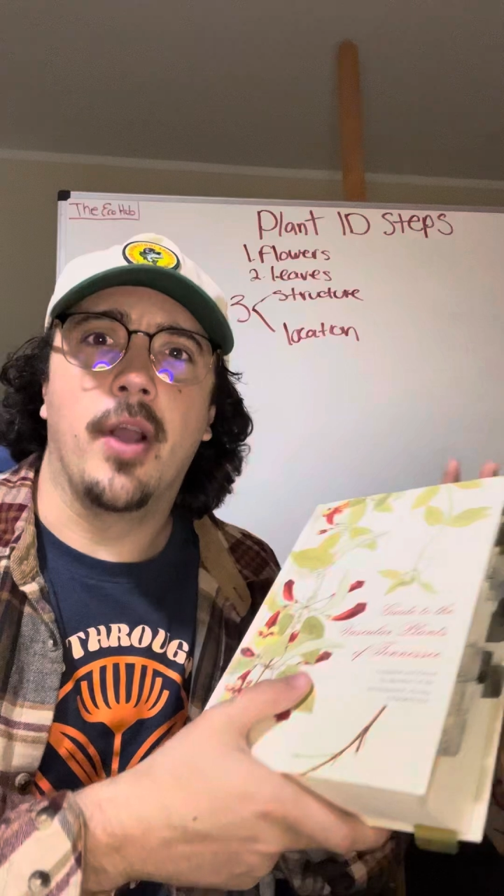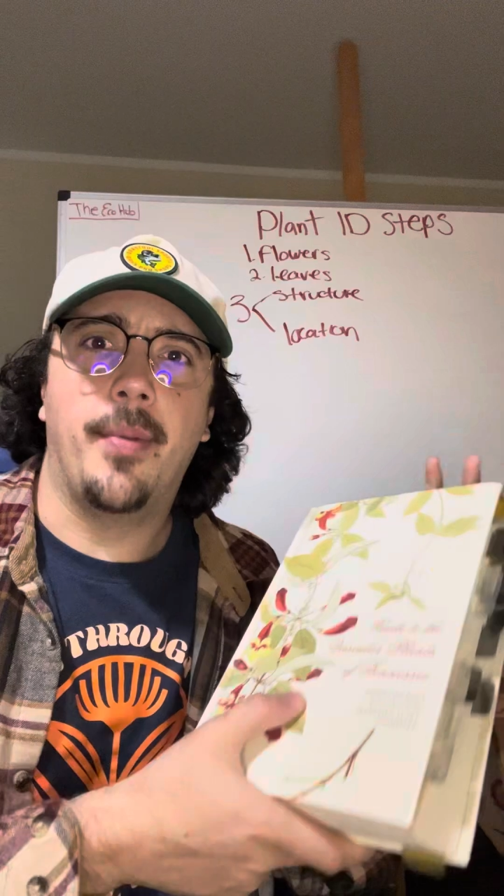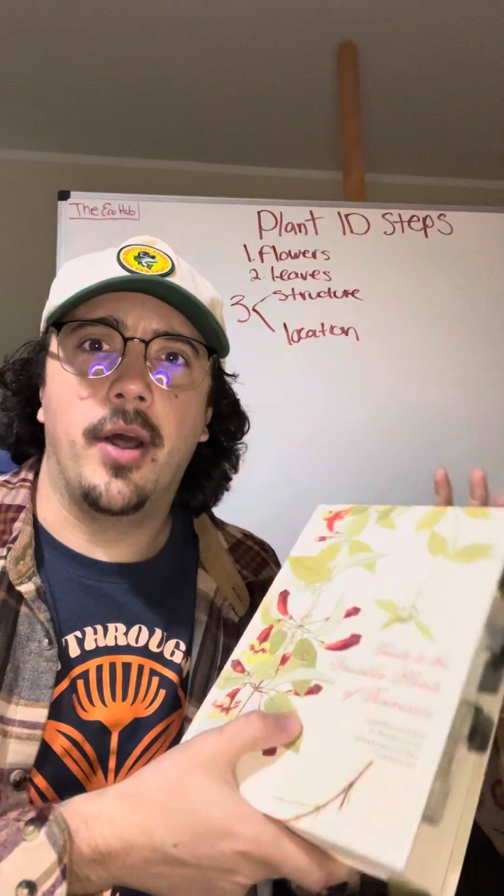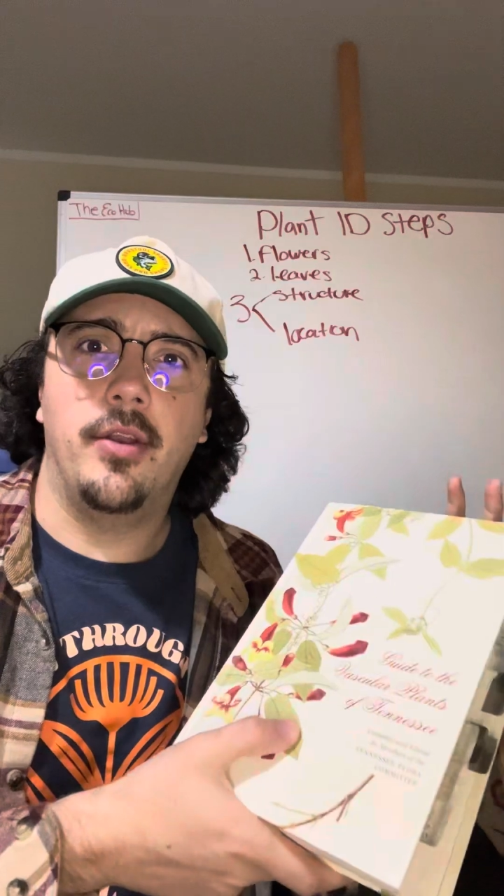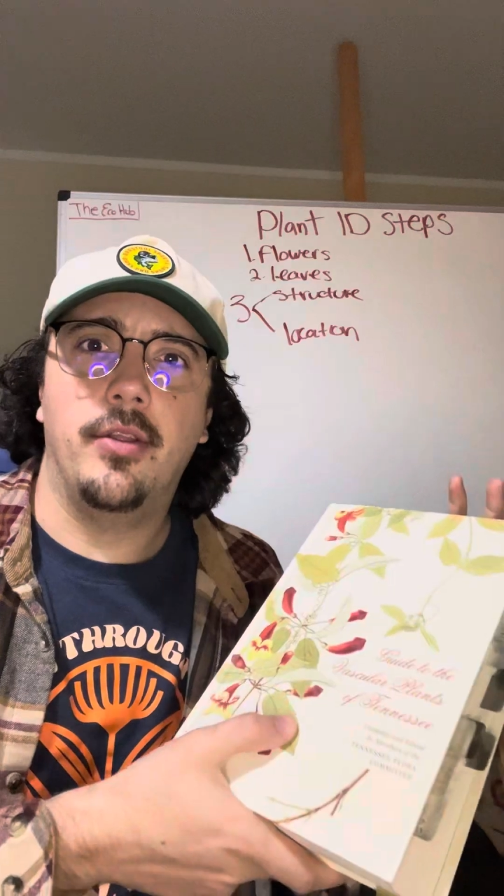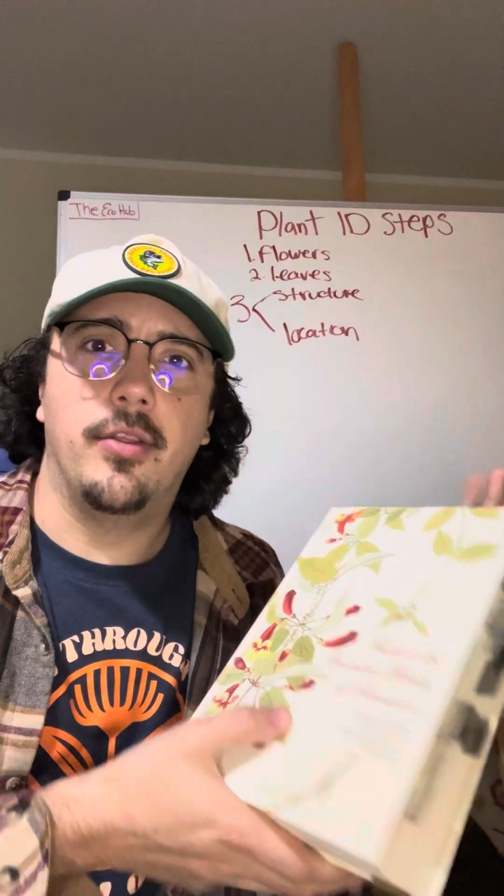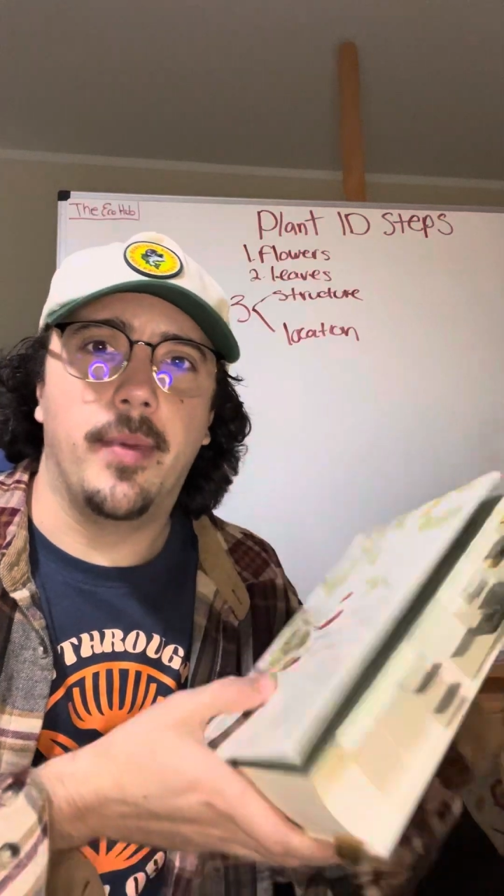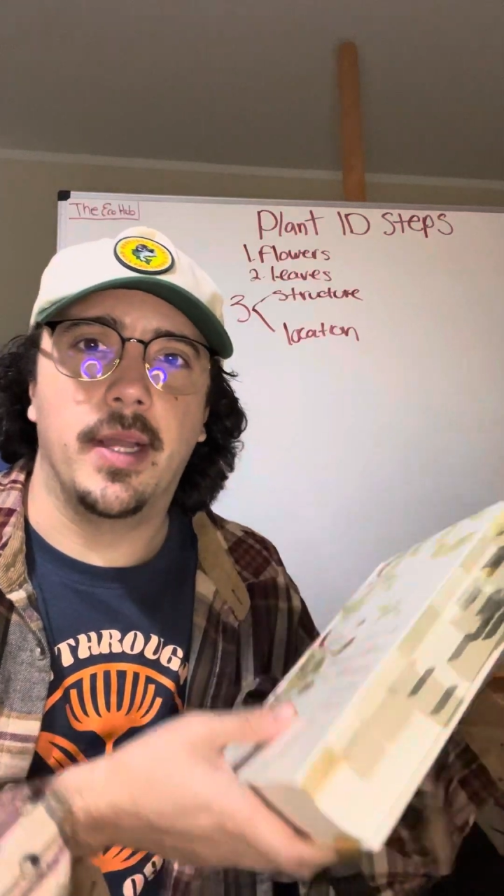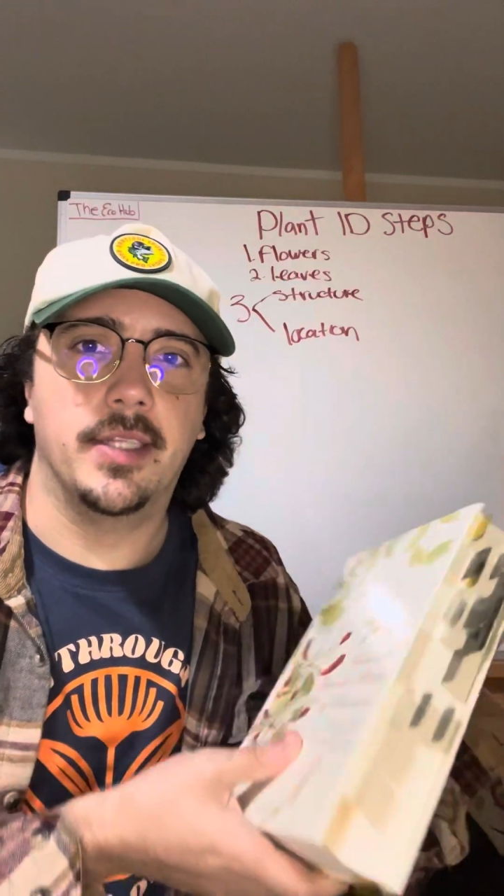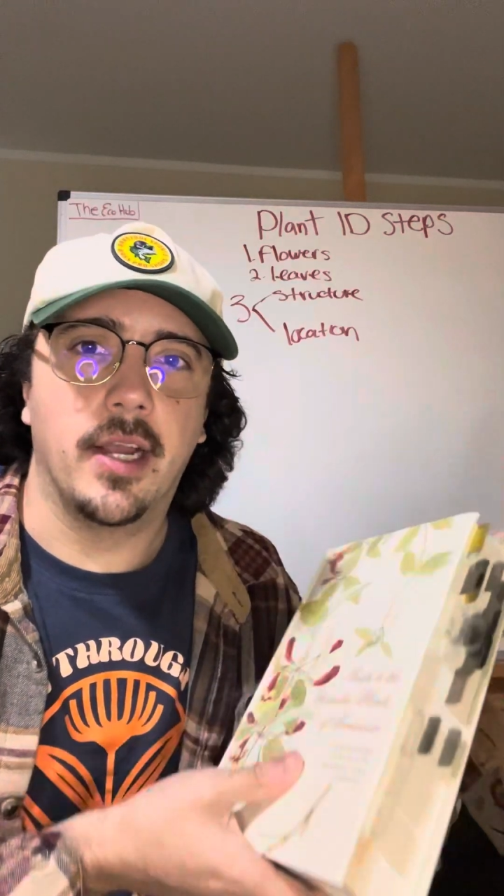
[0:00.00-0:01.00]
bought new through
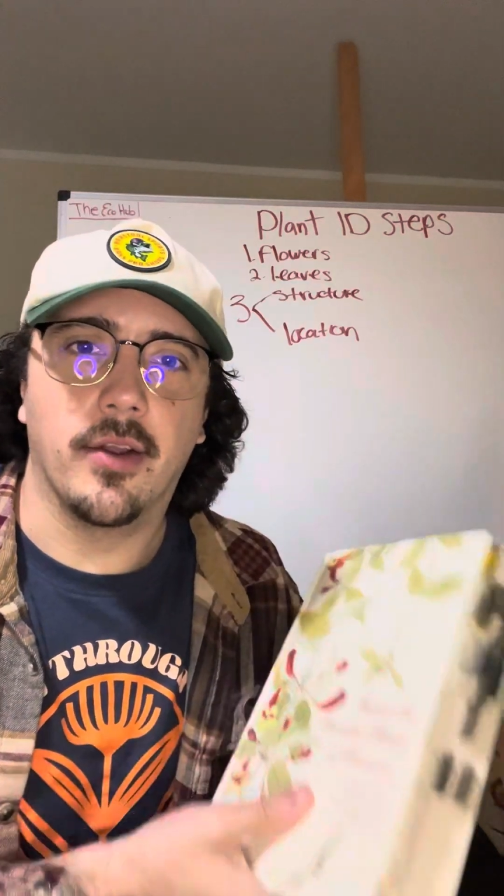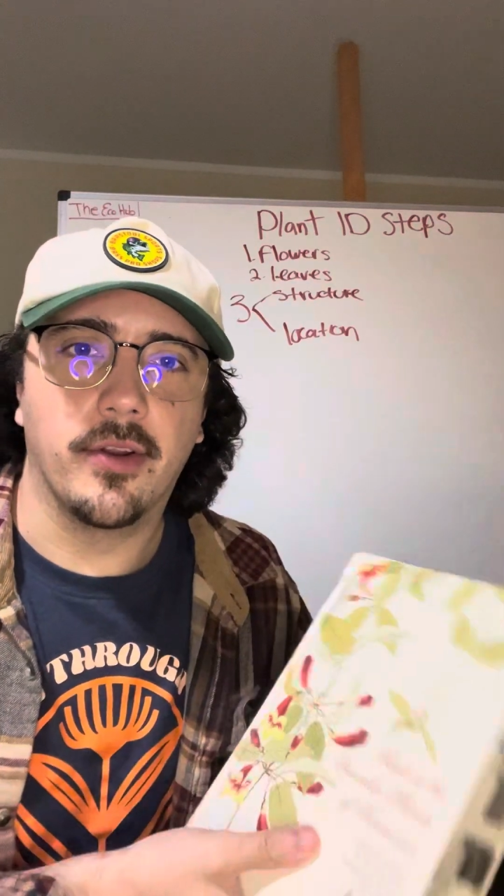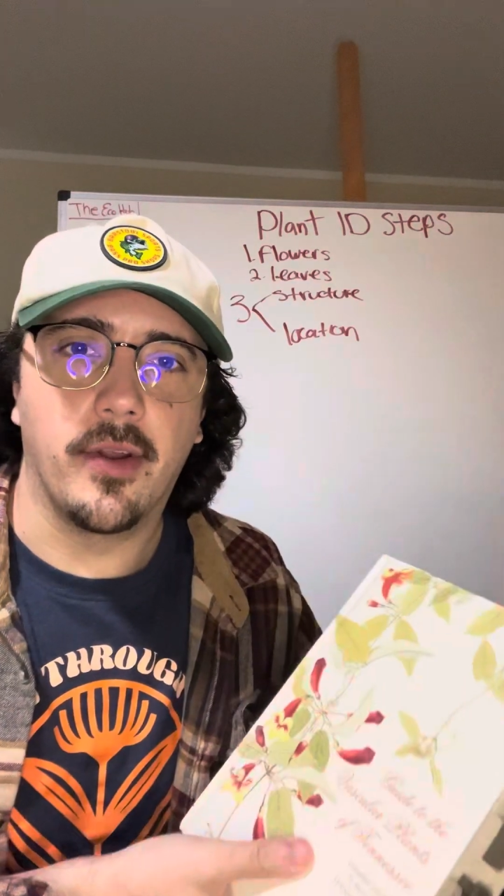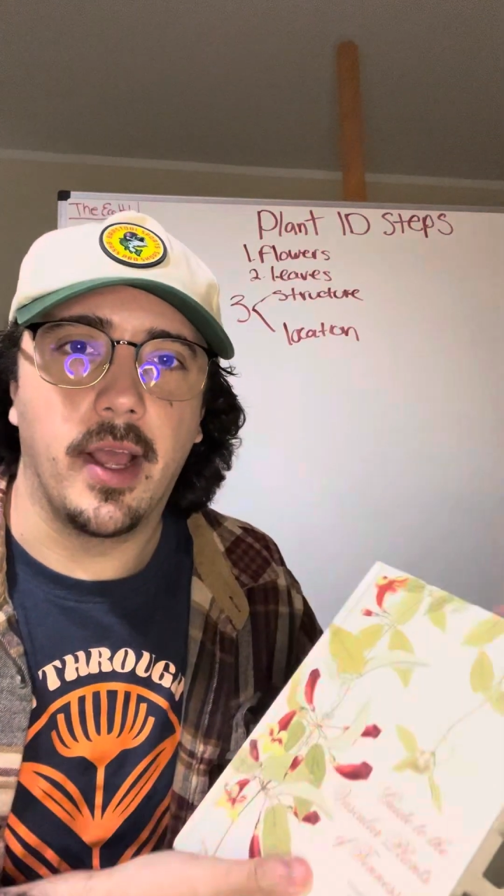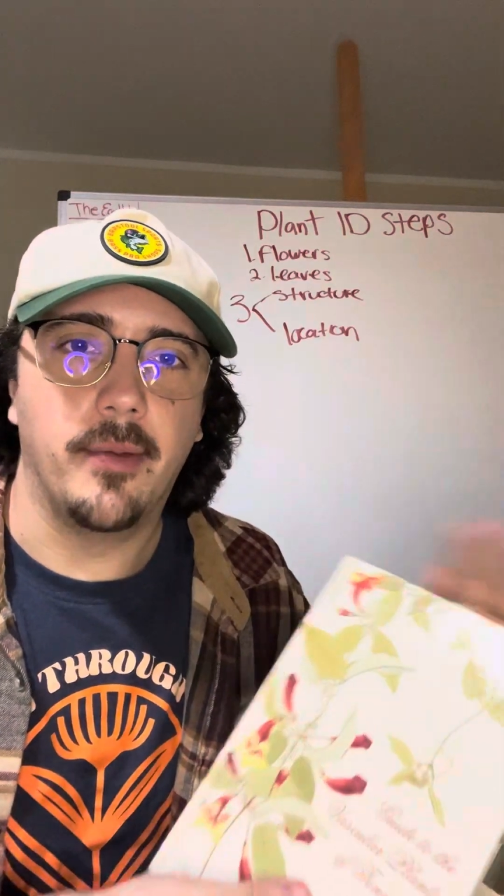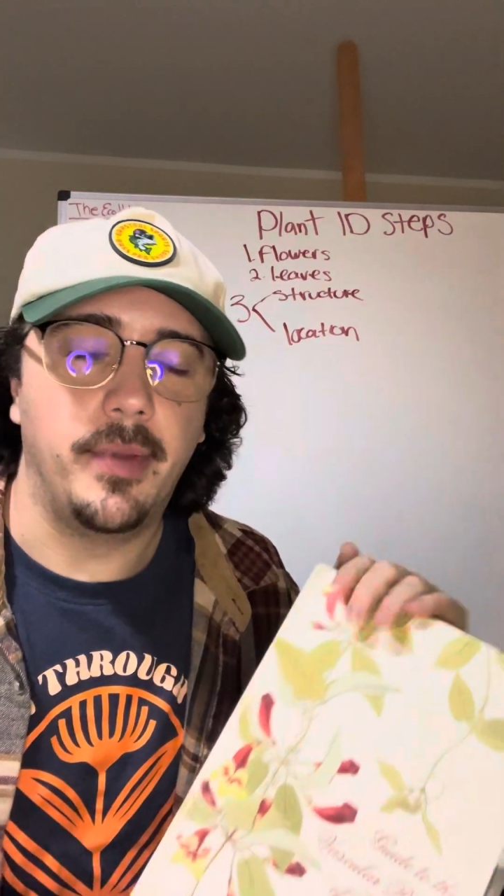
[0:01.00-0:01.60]
my entire undergrad